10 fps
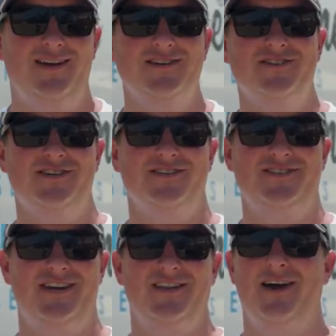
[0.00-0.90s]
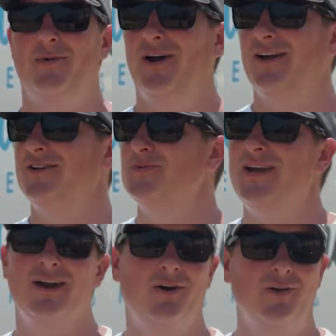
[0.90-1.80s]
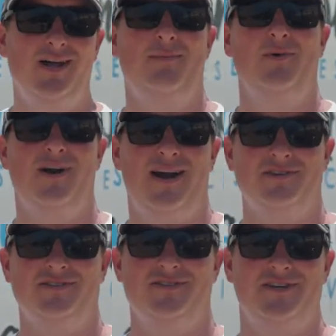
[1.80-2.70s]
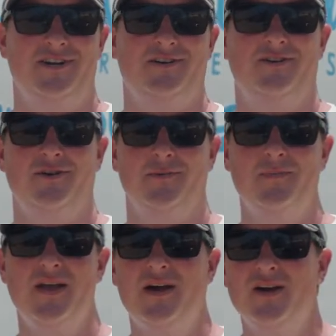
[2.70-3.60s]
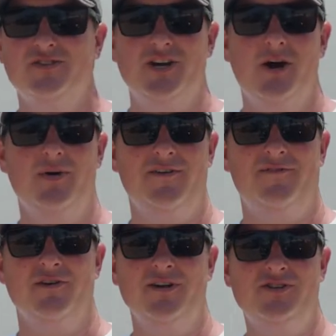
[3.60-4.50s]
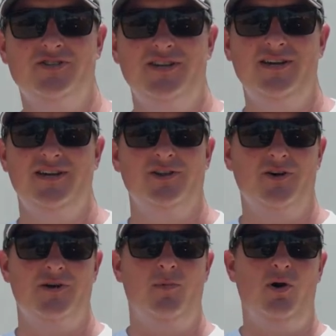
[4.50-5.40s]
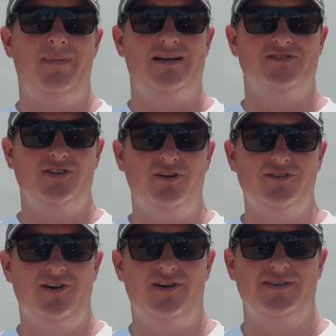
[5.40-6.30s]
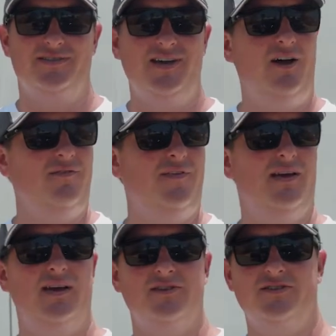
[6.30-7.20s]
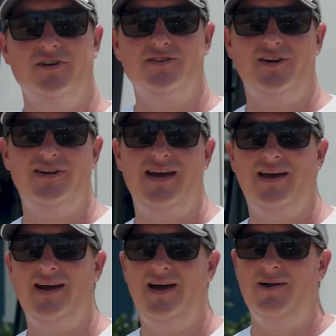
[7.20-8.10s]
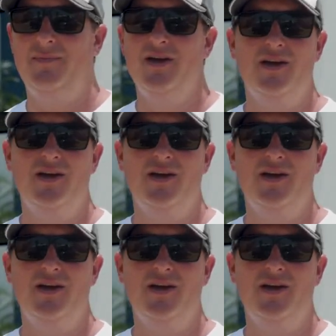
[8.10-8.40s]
and it's gonna stay that way because we got a whole lot more houses in here to do. So if you're interested in learning more about Salts Gone itself, head to saltsgone.com